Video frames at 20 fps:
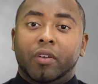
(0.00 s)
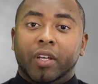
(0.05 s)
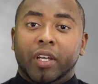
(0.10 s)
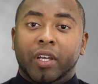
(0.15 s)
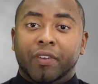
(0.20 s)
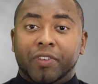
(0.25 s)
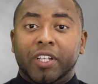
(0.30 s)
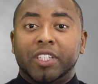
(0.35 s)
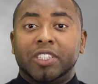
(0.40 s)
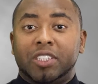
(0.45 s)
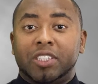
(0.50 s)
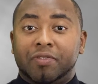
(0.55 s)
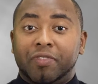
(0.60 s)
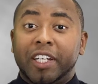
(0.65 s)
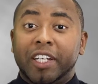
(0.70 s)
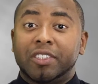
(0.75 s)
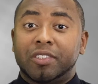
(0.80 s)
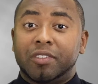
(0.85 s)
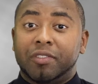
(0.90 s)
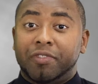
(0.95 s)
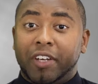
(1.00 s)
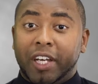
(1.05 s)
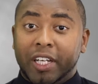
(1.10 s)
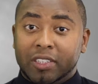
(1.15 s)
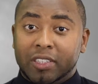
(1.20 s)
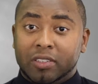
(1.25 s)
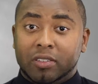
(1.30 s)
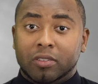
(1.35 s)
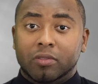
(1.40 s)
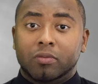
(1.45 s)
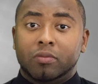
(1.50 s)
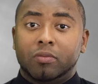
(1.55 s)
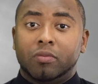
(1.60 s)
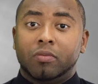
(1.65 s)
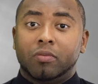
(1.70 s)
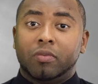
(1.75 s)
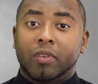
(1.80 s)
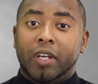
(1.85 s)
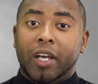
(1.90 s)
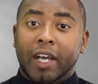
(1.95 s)
if this is face-to-face,
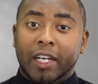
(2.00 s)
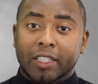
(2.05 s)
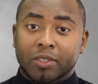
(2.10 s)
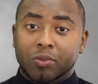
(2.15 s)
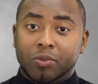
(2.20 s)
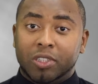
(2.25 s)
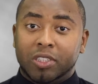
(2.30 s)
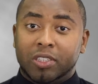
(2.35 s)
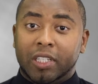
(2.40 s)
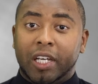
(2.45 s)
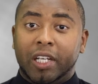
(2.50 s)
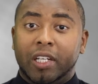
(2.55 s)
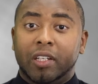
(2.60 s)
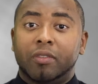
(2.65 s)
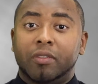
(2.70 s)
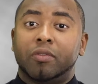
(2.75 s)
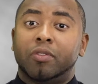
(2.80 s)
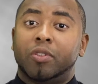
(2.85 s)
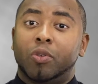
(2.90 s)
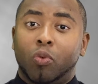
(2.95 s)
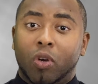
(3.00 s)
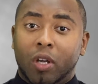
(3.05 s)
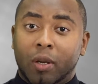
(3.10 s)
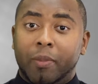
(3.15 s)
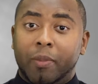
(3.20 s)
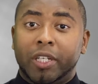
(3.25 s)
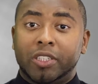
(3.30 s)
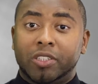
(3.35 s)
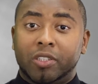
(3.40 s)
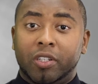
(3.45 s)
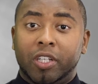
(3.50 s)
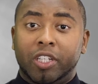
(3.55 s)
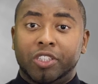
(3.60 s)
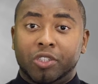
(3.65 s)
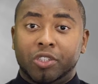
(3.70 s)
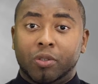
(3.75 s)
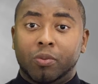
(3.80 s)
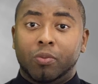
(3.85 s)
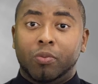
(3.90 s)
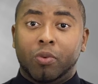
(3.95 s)
as we stated, you want to make sure
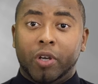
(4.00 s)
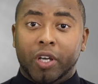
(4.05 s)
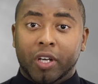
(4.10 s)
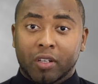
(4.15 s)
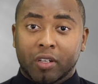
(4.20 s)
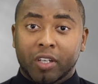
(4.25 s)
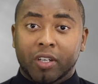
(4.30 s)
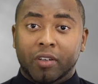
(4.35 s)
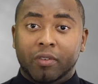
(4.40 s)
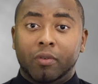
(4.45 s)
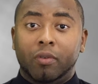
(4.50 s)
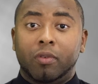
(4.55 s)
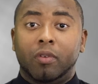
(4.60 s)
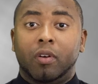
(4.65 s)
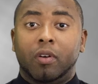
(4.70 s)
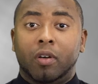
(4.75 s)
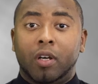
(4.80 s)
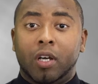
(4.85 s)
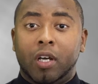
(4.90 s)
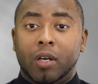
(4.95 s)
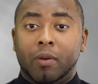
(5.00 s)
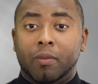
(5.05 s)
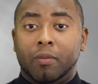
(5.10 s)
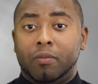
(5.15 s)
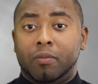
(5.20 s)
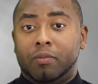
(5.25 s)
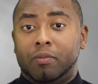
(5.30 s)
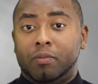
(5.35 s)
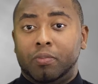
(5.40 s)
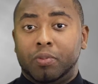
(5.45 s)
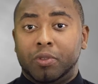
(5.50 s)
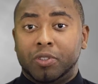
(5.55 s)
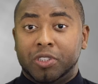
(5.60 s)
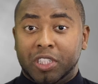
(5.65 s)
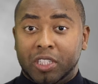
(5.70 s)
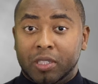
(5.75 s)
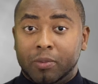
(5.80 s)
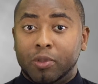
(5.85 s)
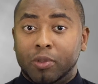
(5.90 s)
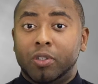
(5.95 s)
that you're readily
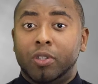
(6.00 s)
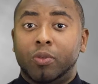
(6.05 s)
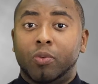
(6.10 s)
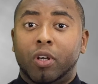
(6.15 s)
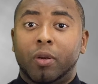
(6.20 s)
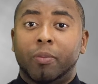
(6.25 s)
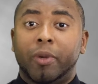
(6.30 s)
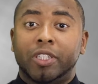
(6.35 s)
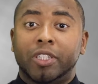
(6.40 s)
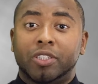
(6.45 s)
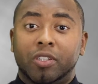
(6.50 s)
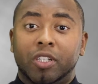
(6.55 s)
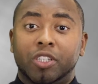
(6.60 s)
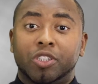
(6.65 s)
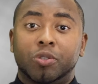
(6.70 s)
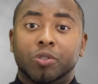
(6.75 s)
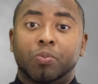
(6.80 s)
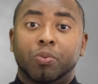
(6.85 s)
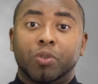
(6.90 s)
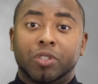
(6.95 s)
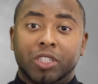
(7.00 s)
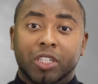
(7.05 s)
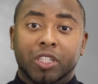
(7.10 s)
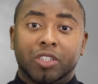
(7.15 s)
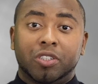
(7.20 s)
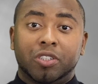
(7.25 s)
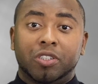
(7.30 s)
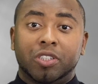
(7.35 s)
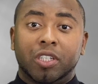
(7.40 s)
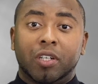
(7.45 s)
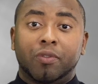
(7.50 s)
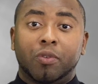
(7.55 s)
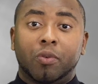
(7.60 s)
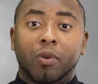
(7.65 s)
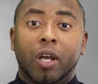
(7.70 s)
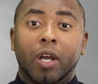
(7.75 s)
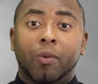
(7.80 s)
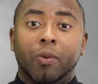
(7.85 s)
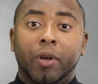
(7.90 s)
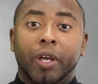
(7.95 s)
presentable. You want to make sure that you presented yourself the
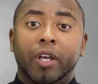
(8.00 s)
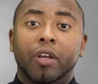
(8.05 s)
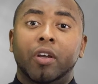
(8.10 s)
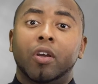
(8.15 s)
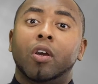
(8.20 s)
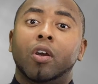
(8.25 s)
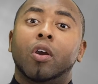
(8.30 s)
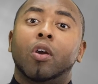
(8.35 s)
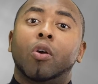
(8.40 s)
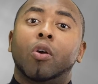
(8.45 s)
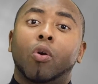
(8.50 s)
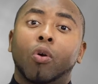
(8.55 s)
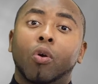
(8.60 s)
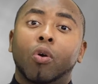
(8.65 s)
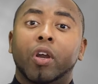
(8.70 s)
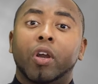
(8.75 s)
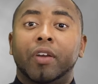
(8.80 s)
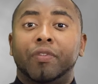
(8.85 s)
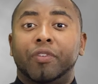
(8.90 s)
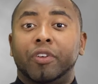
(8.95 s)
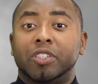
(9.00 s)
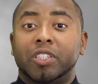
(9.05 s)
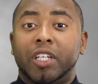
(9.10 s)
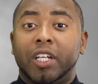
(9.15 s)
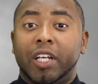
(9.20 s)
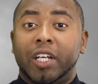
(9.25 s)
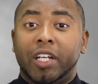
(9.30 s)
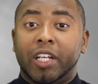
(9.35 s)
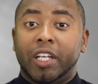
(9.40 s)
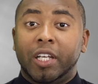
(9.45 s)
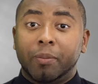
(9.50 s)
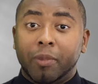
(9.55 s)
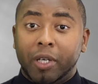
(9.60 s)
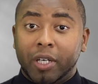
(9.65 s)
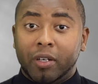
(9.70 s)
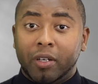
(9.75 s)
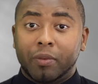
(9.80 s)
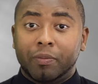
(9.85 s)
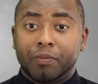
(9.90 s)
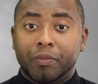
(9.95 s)
right way. Or if you're sending an
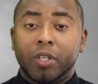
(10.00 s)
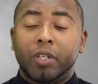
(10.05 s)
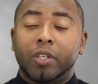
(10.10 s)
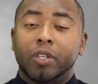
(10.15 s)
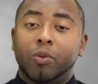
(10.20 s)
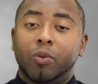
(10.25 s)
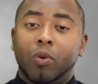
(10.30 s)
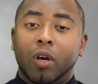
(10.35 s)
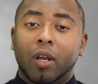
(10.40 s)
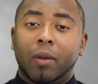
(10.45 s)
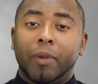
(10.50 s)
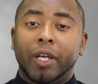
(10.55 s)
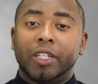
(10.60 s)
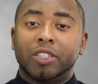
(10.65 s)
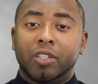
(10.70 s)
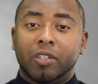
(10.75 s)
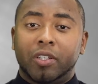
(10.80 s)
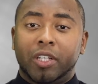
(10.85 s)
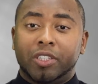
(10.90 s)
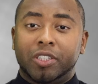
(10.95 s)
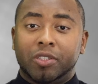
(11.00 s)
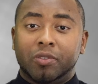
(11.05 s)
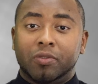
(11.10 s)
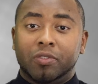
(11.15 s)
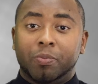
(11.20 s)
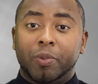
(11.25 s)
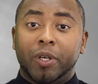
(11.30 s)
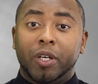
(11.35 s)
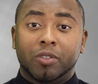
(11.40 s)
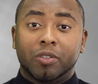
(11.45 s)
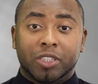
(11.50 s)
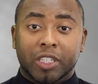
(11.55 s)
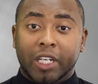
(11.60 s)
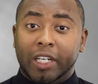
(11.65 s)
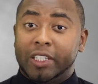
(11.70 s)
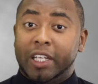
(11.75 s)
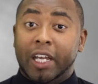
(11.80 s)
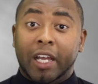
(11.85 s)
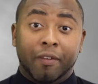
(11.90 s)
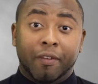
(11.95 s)
email, you want to make sure that you've
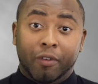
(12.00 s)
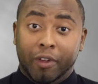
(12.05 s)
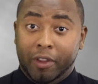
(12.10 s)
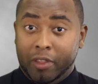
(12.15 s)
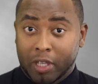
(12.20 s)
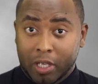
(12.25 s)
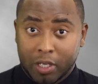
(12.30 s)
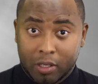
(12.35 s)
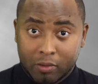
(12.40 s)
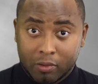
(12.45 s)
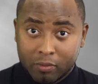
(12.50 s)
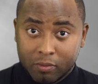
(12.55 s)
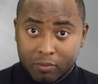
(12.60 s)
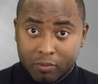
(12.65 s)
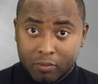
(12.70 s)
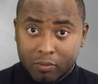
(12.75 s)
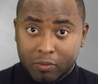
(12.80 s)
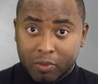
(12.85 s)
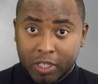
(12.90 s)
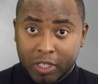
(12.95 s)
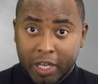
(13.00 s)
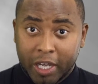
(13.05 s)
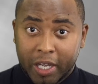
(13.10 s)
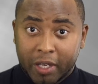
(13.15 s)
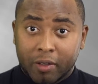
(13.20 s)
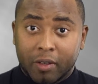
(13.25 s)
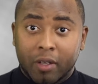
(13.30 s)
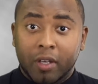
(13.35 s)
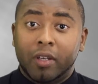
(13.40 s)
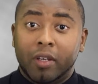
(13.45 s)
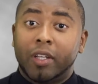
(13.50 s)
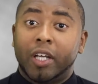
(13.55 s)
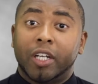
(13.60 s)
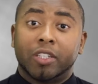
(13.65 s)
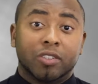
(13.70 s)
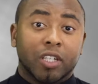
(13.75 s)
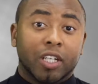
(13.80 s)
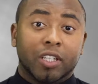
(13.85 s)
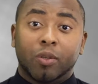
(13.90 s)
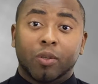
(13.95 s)
spell-checked everything, okay?
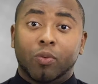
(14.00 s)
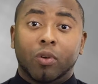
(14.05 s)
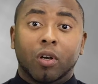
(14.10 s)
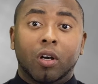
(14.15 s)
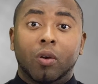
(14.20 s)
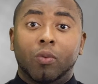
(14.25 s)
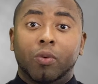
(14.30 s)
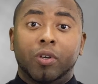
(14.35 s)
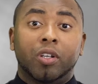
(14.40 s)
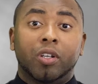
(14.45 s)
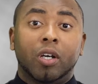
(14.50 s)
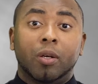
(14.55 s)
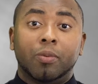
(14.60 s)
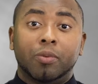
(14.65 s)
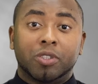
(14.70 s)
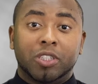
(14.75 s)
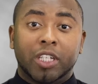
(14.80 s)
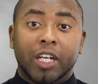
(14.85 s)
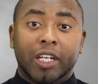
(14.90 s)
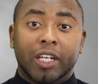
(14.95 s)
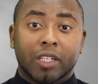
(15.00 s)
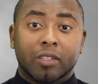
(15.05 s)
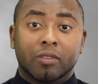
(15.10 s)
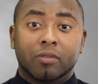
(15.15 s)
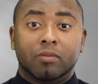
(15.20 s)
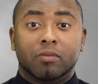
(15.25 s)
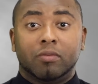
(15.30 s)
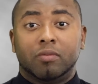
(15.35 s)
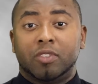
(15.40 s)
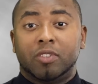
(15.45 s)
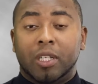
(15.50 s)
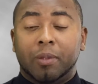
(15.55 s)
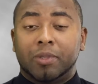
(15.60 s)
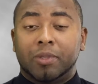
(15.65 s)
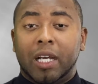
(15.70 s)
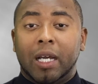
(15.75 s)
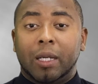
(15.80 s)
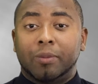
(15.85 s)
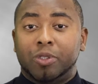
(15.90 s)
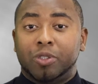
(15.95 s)
There's nothing wrong with double-checking.
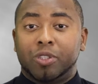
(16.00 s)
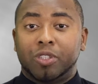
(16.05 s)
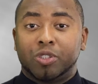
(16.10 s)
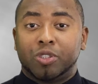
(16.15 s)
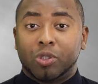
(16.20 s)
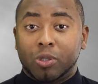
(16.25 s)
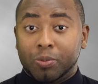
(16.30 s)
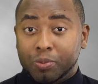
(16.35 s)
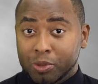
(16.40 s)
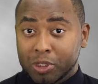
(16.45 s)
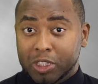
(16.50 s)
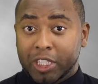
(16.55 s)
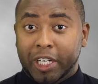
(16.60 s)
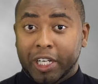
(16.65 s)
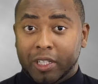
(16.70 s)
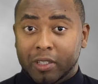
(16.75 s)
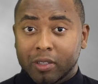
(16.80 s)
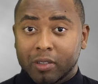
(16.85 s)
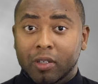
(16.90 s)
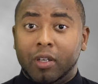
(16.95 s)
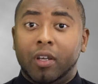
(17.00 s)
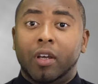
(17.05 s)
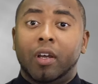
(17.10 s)
Sometimes you can triple-check.